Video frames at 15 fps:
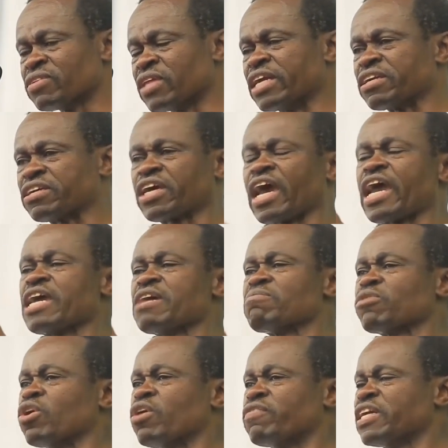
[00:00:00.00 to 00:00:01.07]
Then
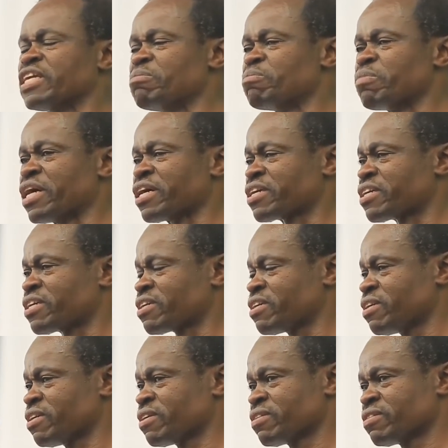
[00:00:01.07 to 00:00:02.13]
came Govan
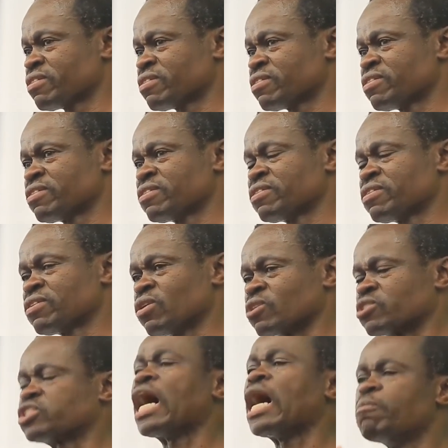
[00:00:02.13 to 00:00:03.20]
Mbeki,
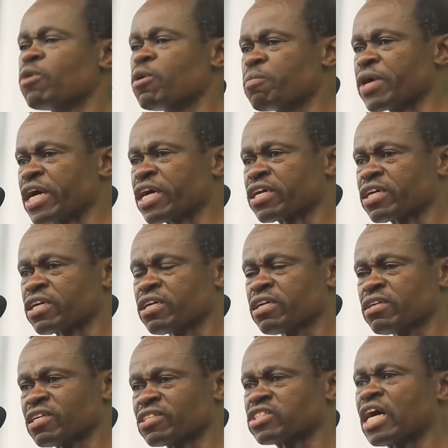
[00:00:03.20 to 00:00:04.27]
or Thabo
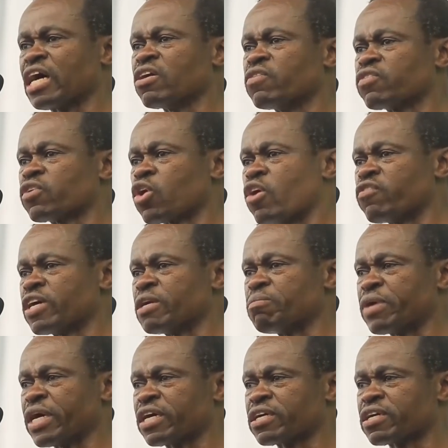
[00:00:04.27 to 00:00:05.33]
Mbeki, the son of
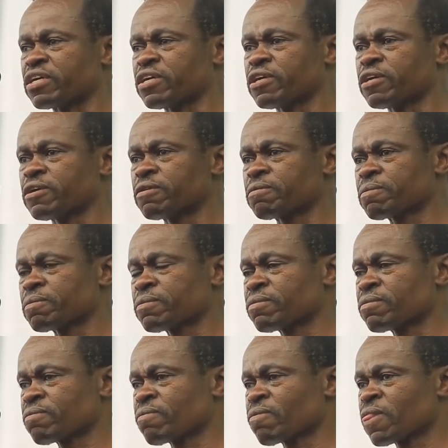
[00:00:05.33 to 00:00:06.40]
Govan Mbeki.
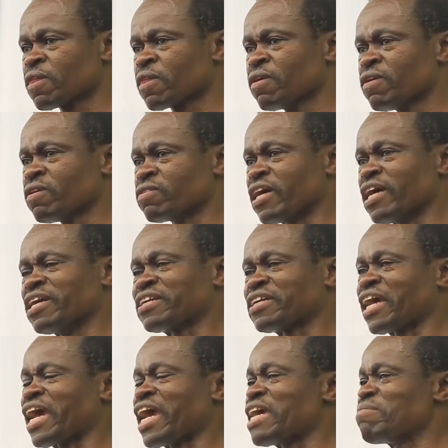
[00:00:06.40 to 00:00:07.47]
Then
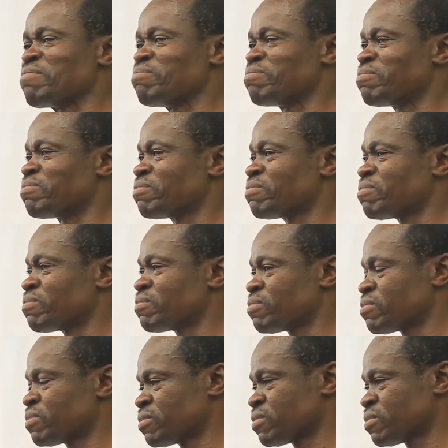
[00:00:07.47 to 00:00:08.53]
came
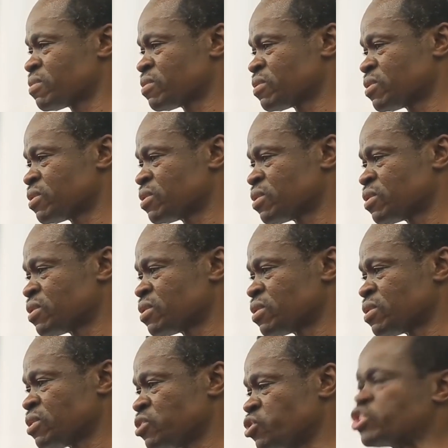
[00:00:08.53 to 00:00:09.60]

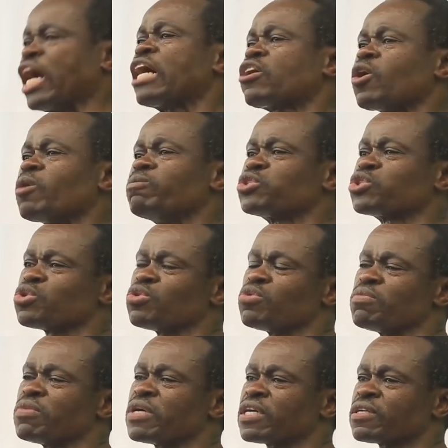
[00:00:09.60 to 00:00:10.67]
Jacob
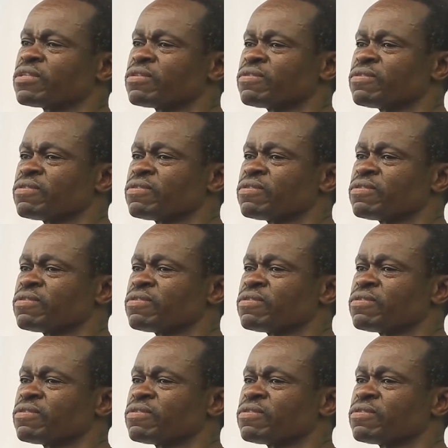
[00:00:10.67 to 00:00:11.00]
Zuma.